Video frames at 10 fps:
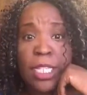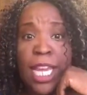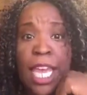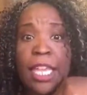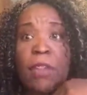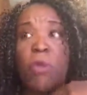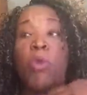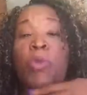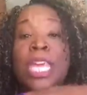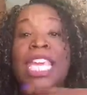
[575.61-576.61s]
Like,
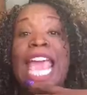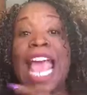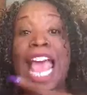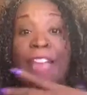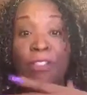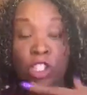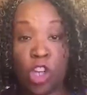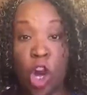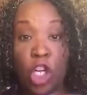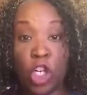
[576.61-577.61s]
we have to
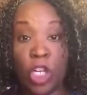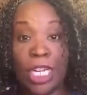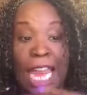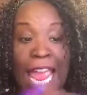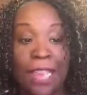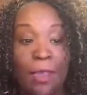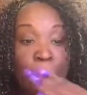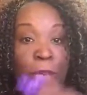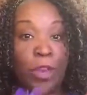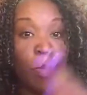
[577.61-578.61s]
start looking at
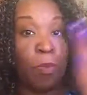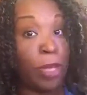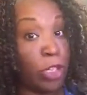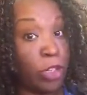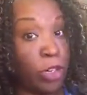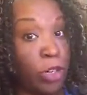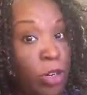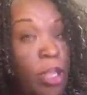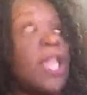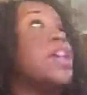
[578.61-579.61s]
the bigger picture.
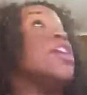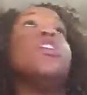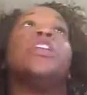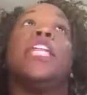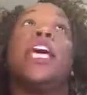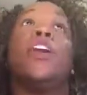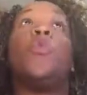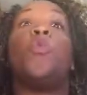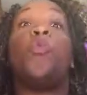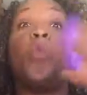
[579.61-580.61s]

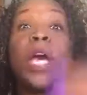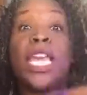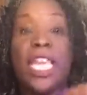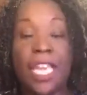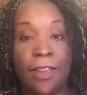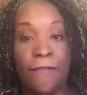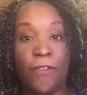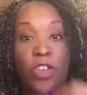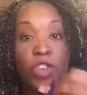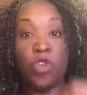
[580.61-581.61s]
Like, what if
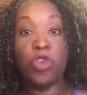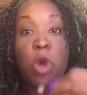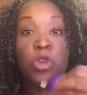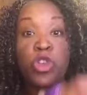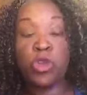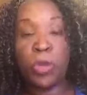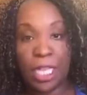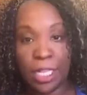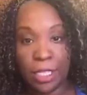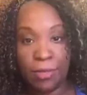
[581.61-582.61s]
you don't do
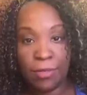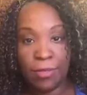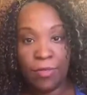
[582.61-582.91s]
it?